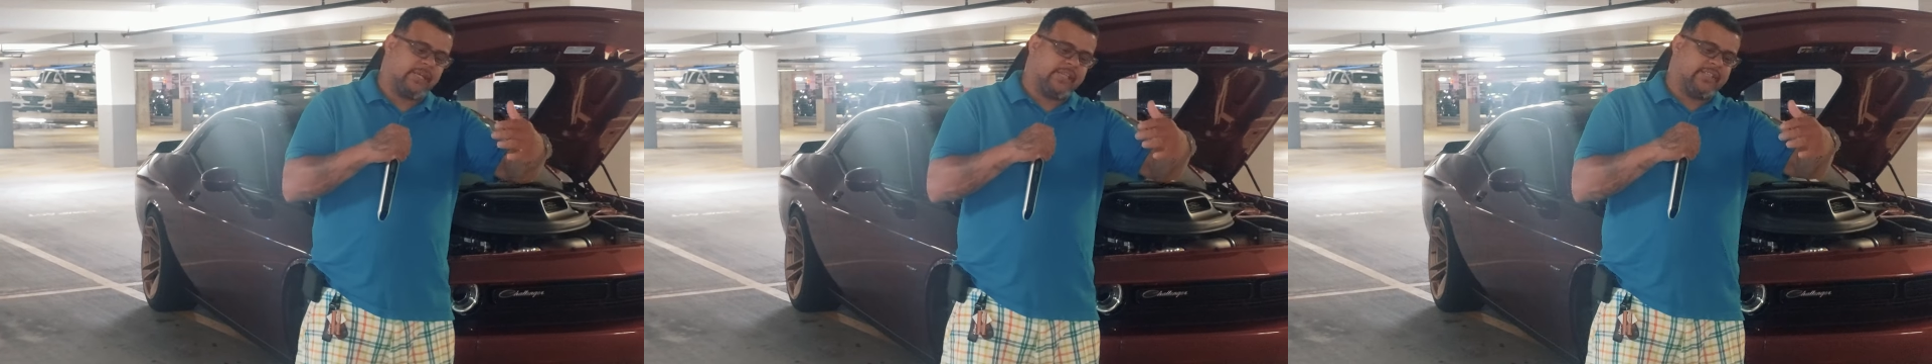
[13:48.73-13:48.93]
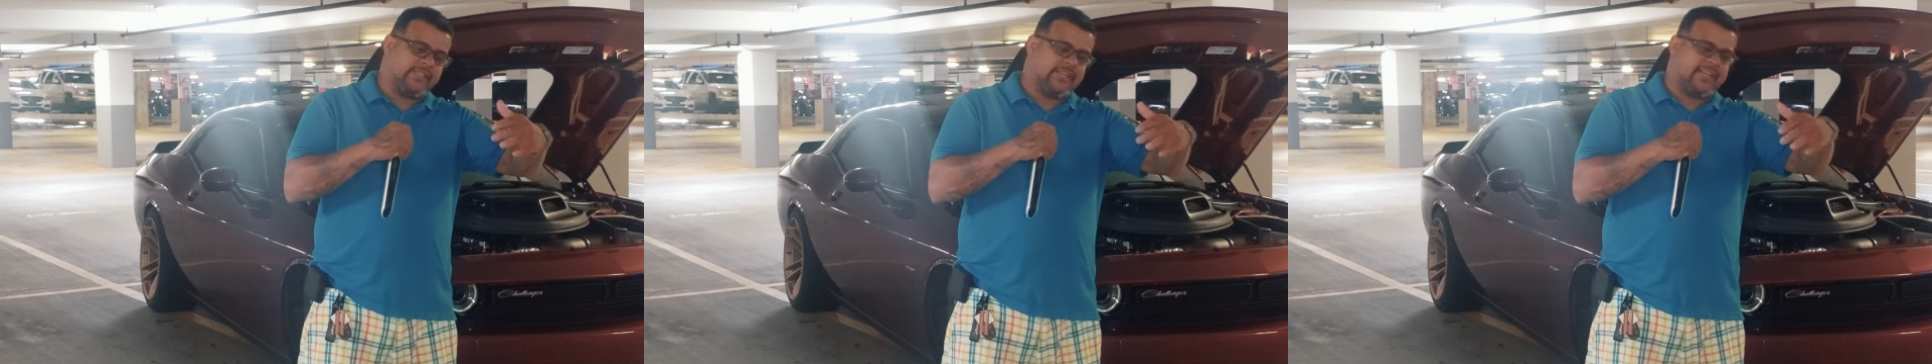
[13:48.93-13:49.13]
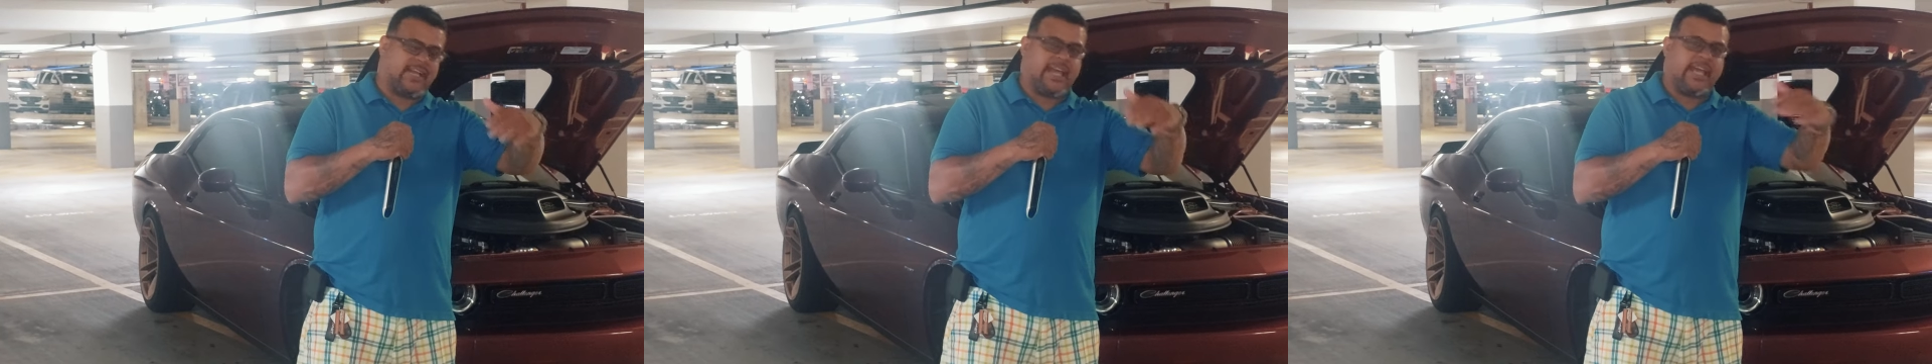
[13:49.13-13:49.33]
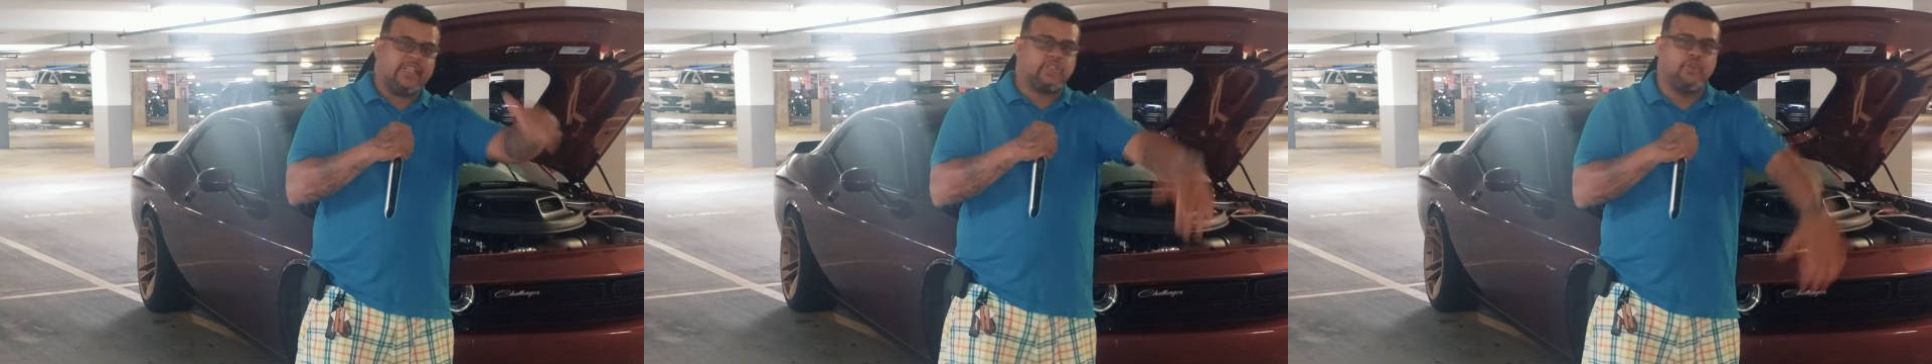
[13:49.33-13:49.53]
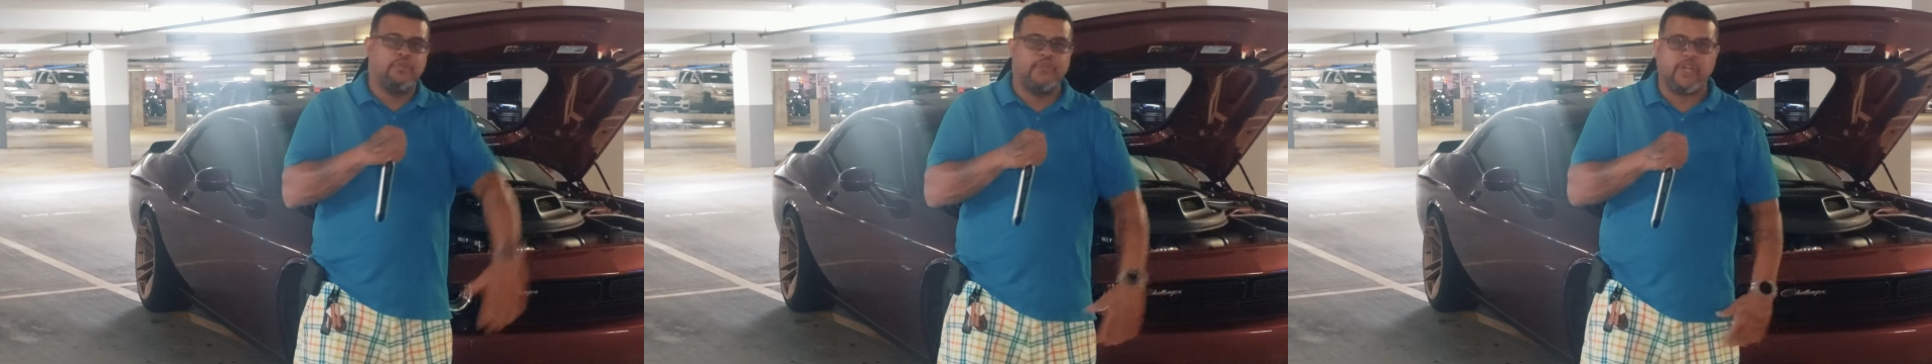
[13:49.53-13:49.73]
and it's like an
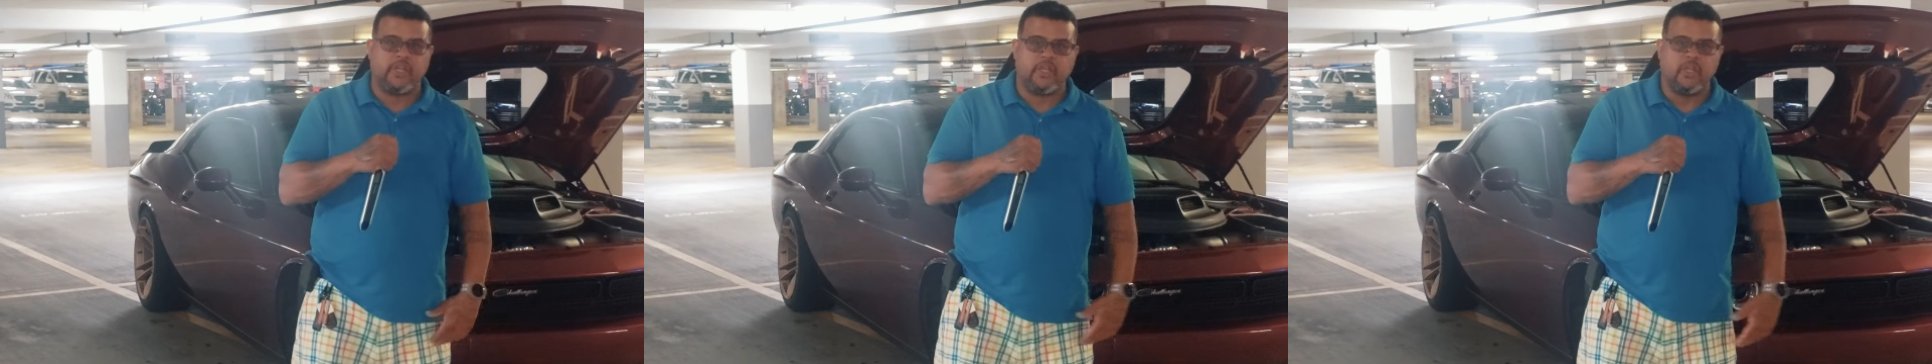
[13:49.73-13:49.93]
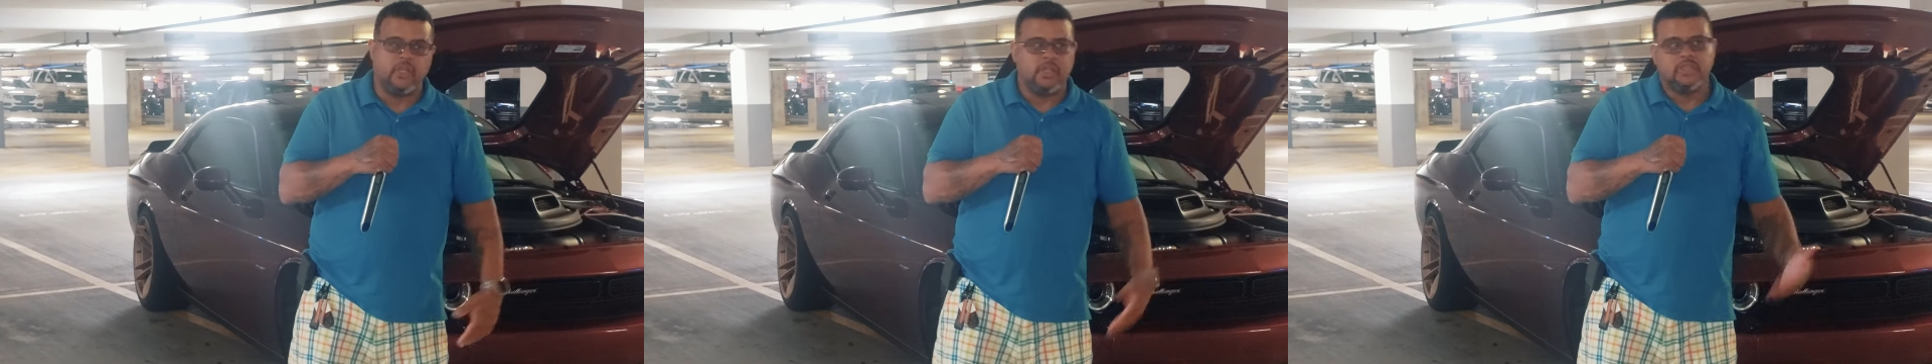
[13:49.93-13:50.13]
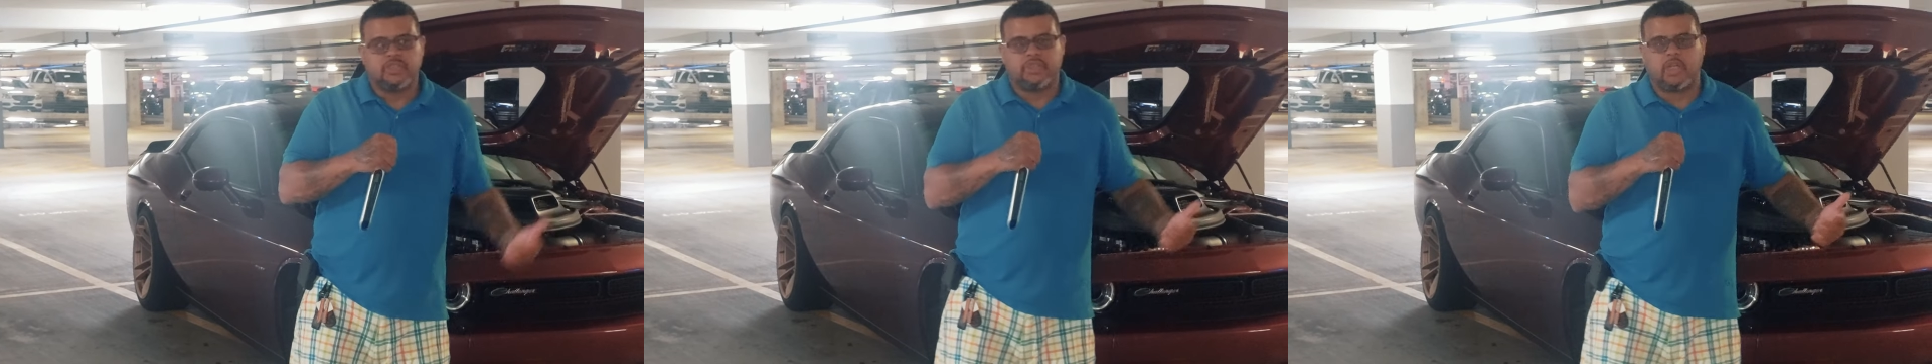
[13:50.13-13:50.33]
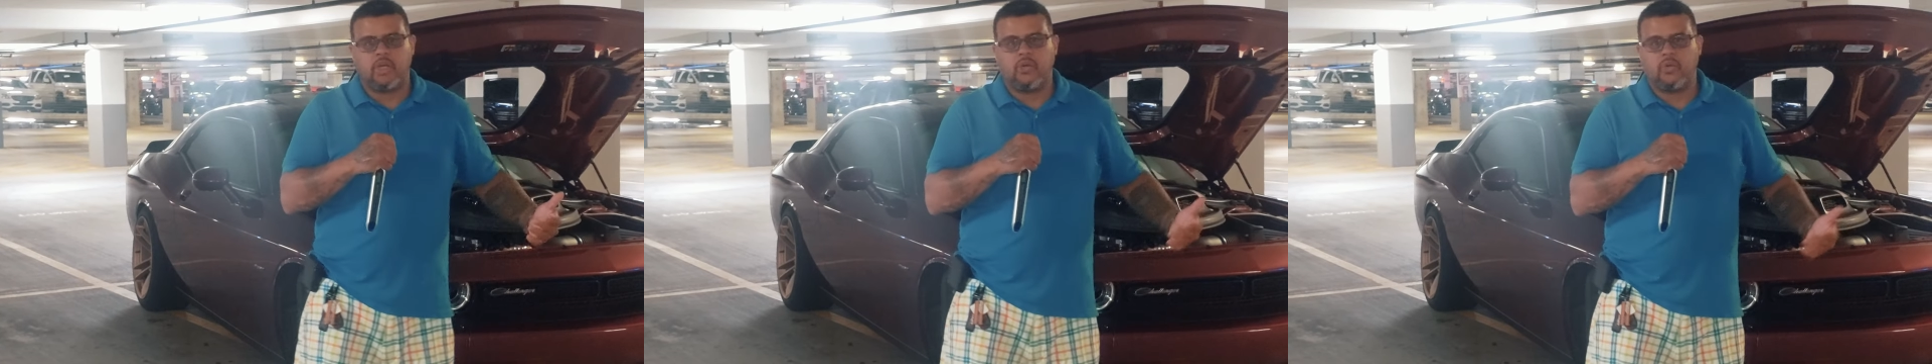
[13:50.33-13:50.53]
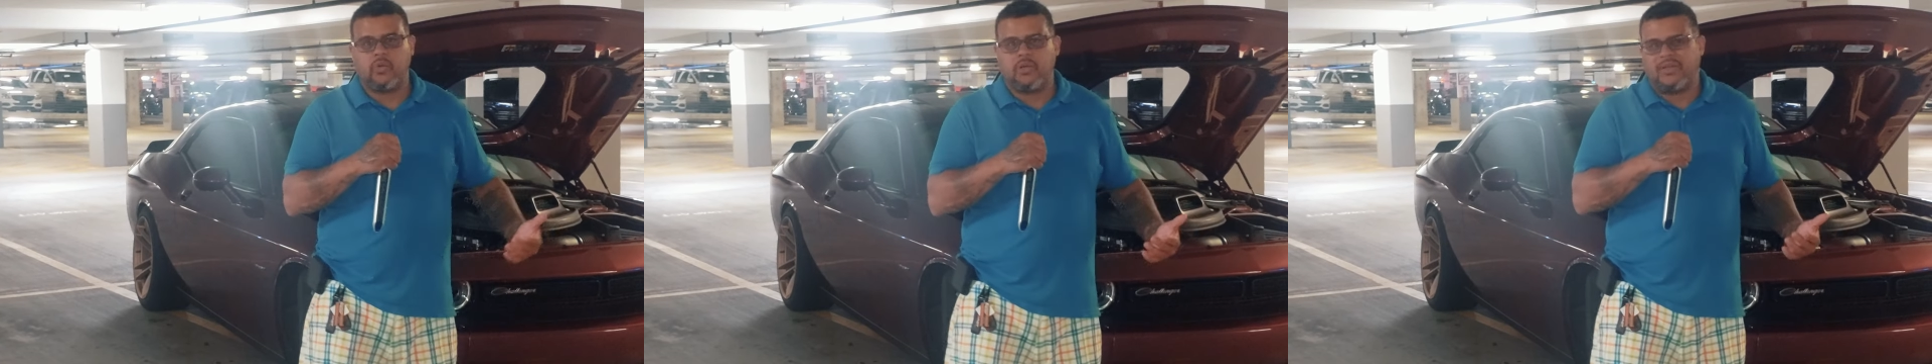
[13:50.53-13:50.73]
S U V.
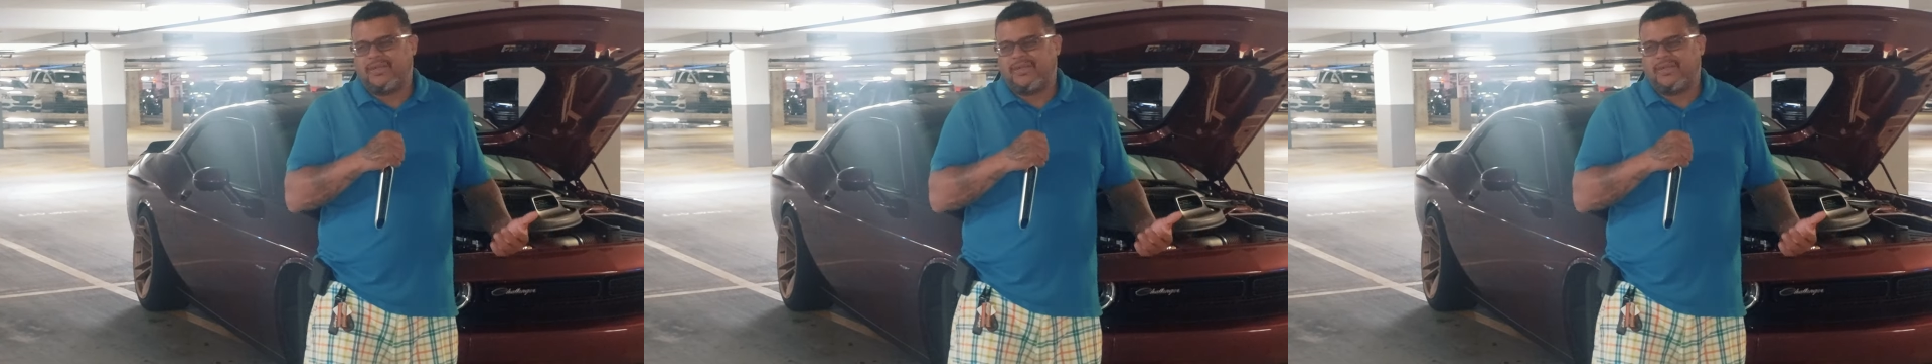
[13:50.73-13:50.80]
So,